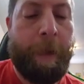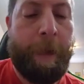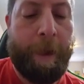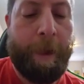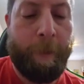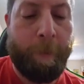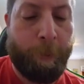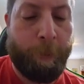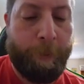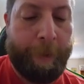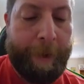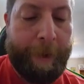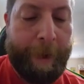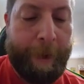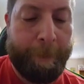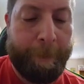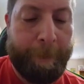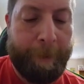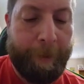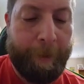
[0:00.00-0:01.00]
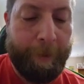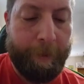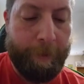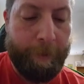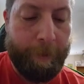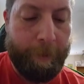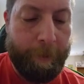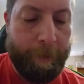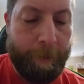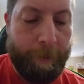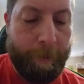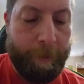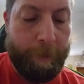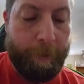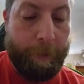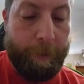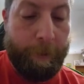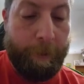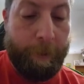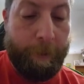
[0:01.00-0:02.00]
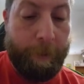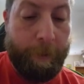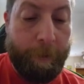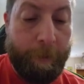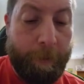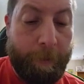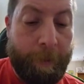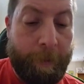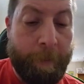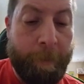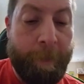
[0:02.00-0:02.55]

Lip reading: Yeah, I'm pretty happy. Only thing to